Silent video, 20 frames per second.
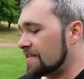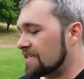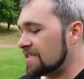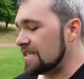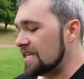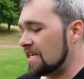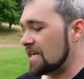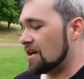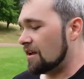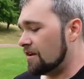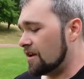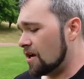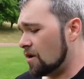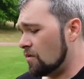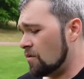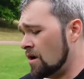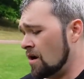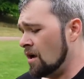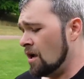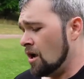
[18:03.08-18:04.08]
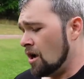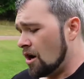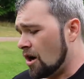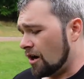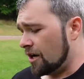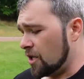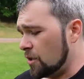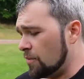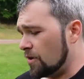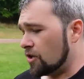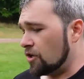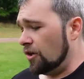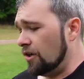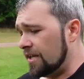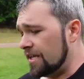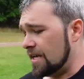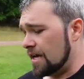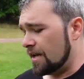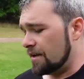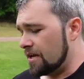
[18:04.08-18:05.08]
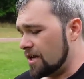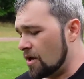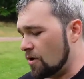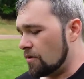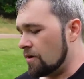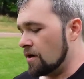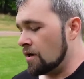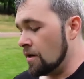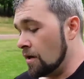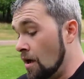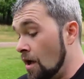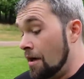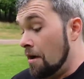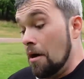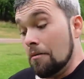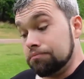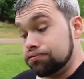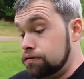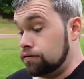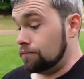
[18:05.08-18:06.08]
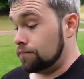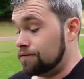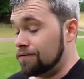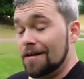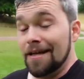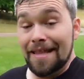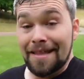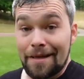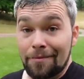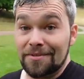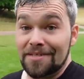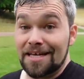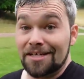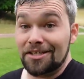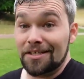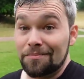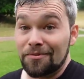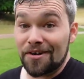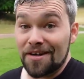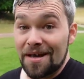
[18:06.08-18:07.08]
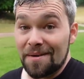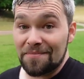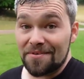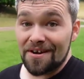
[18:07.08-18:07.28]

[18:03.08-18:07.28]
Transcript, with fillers: this E unknown. Are you a good E unknown? Whew, that was actually pretty up